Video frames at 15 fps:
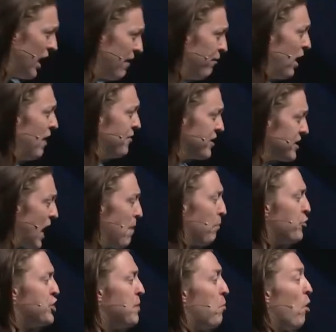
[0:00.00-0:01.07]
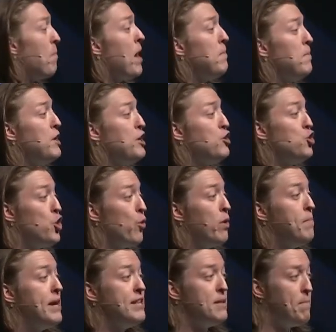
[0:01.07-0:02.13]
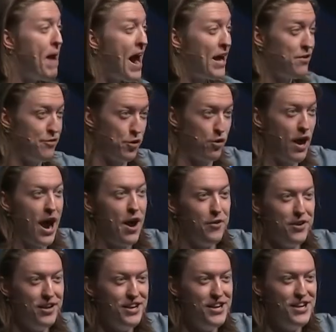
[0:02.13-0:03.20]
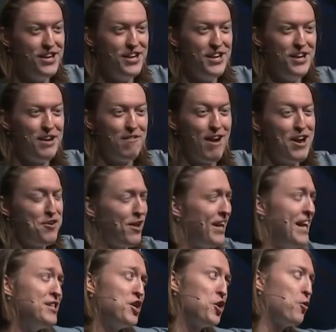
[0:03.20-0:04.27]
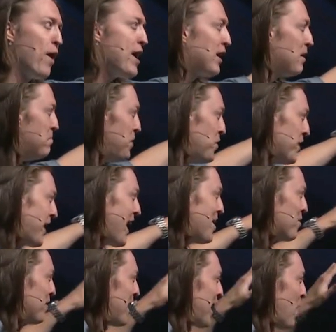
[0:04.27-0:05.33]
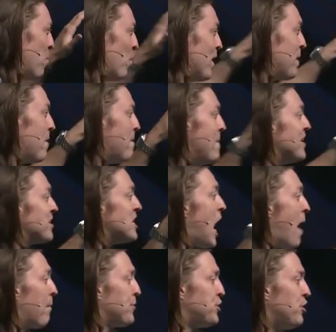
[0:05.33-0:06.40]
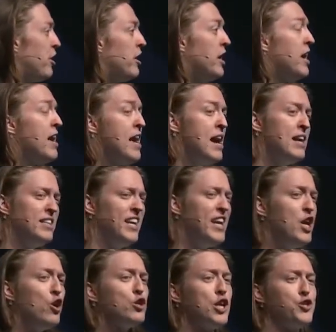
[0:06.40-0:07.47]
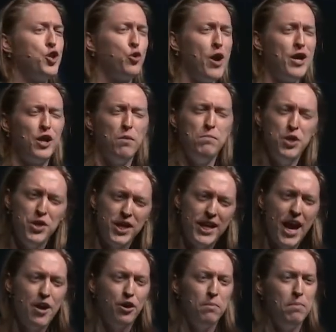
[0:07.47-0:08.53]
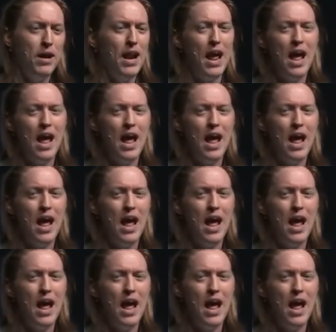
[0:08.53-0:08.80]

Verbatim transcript: of discipleship. Or maybe you would be in the back of the crowd. Right? You're like, he's a great communicator. Like, I wouldn't miss an opportunity to hear such a great communicator, but